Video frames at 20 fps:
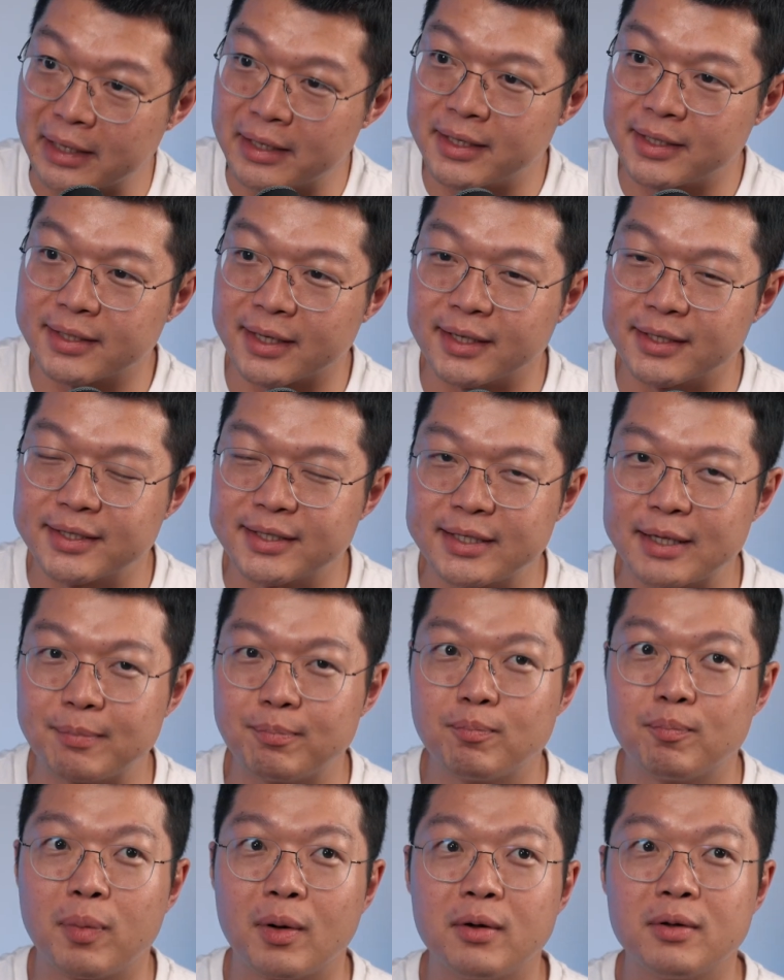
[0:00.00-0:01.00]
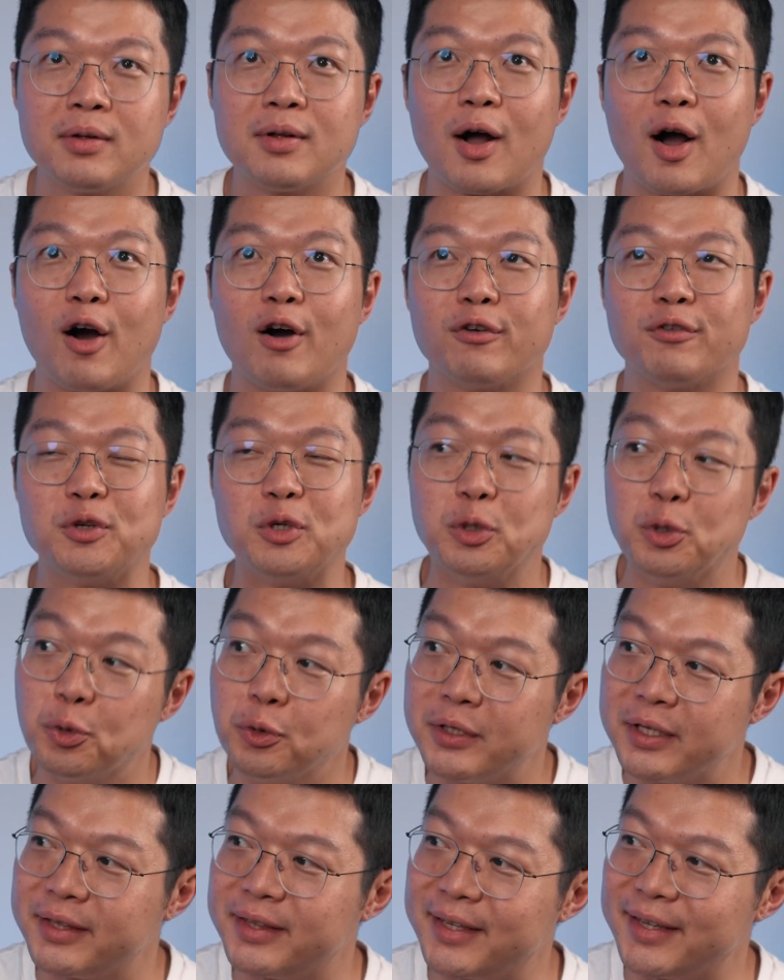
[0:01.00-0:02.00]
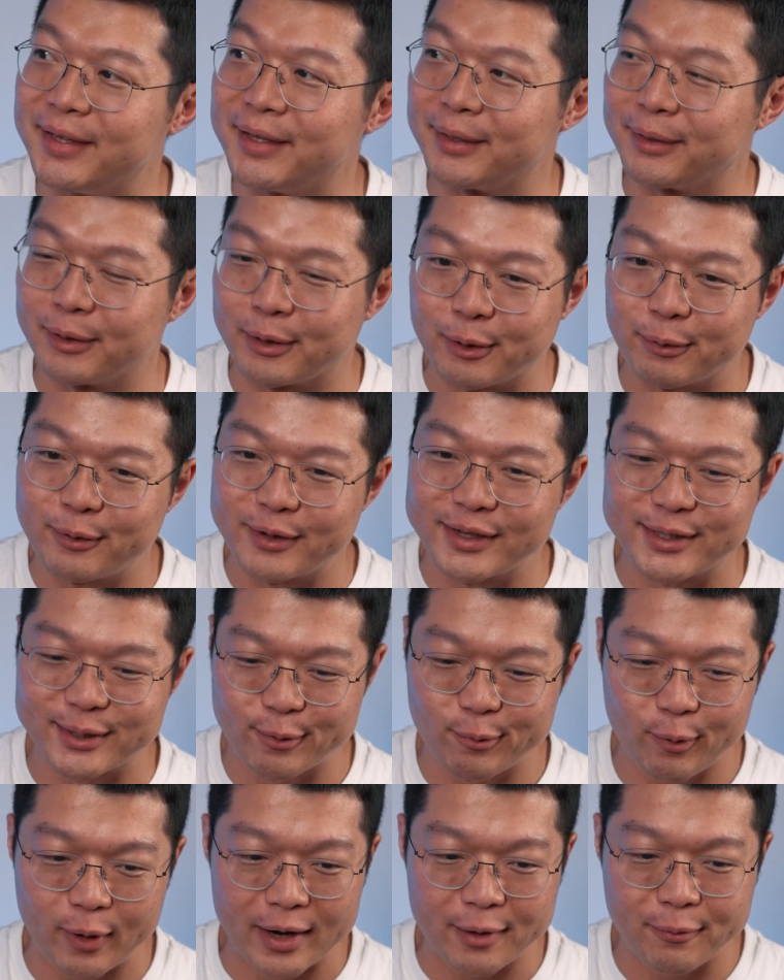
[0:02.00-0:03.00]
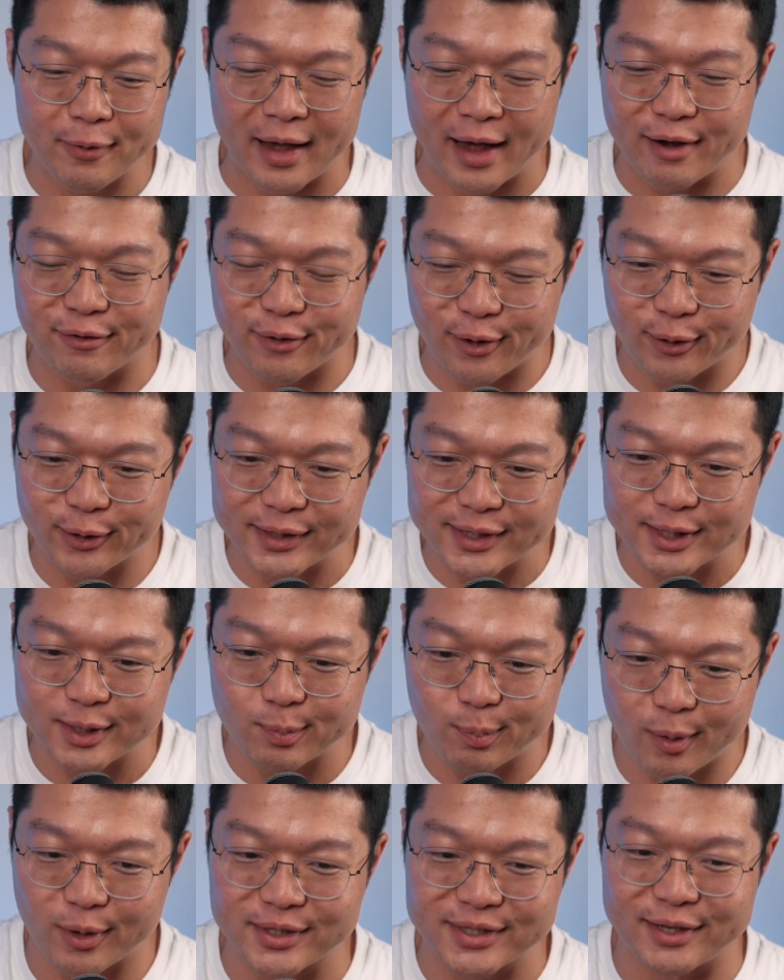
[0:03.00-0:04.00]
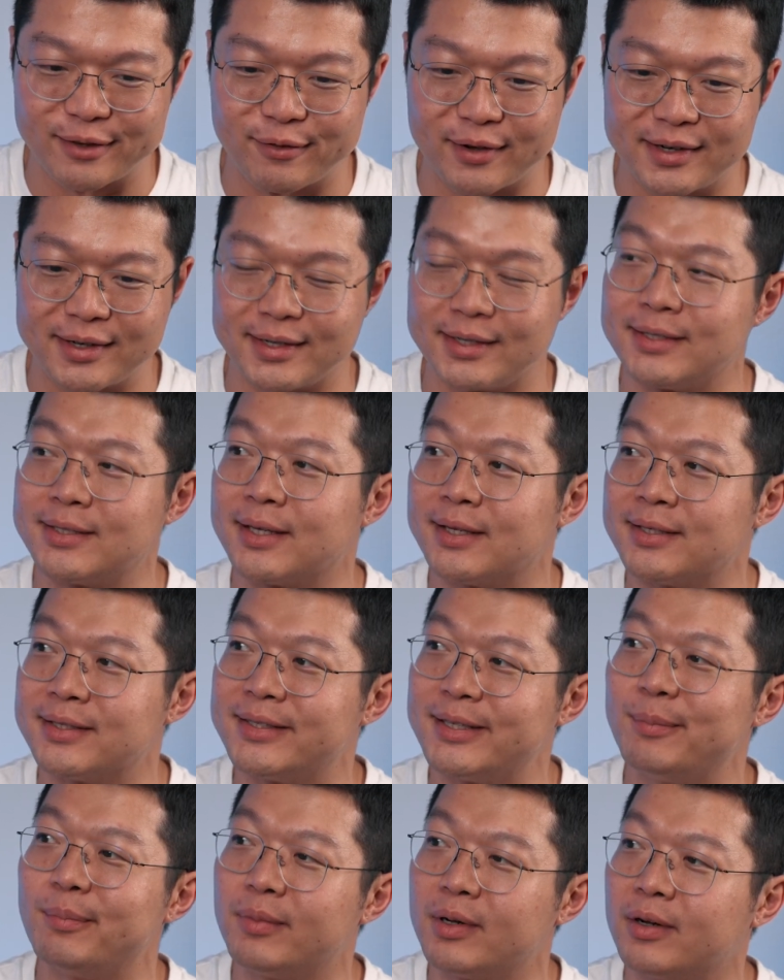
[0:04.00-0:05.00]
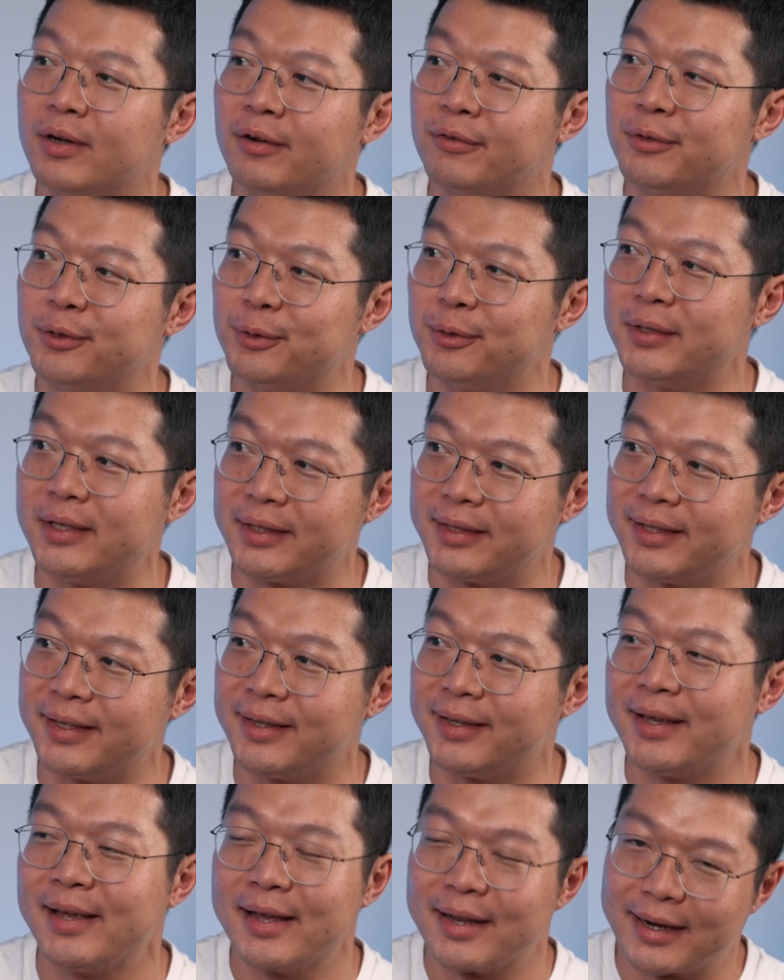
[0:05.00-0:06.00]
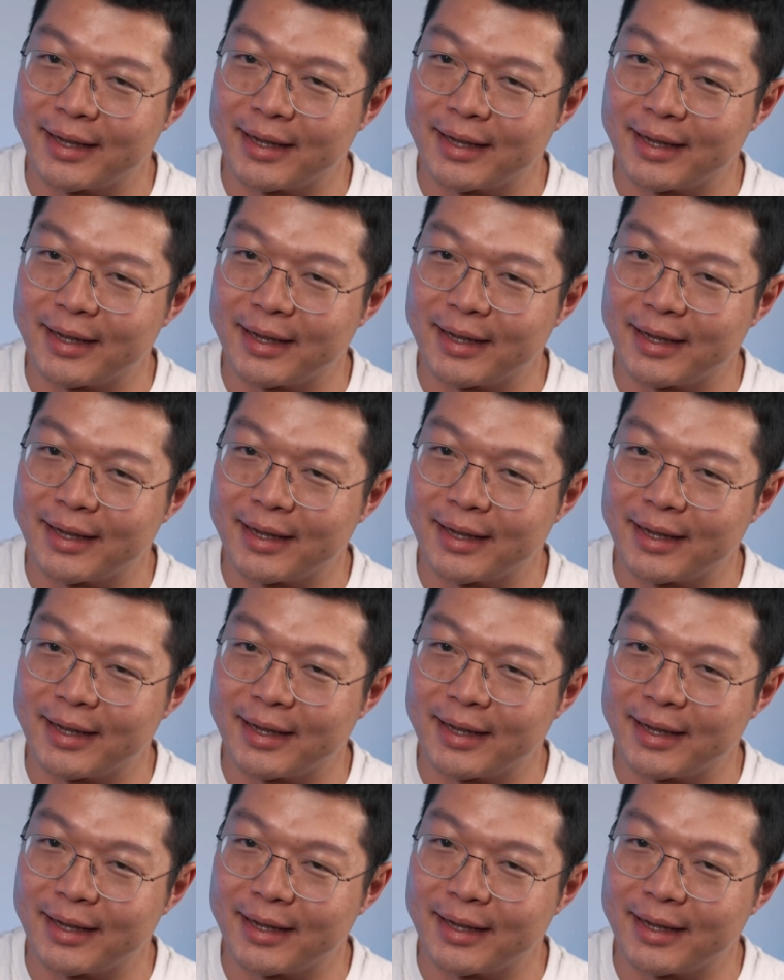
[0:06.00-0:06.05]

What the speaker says: It is a symbol of unity. The reason why we have all these sports events is a symbol of unity.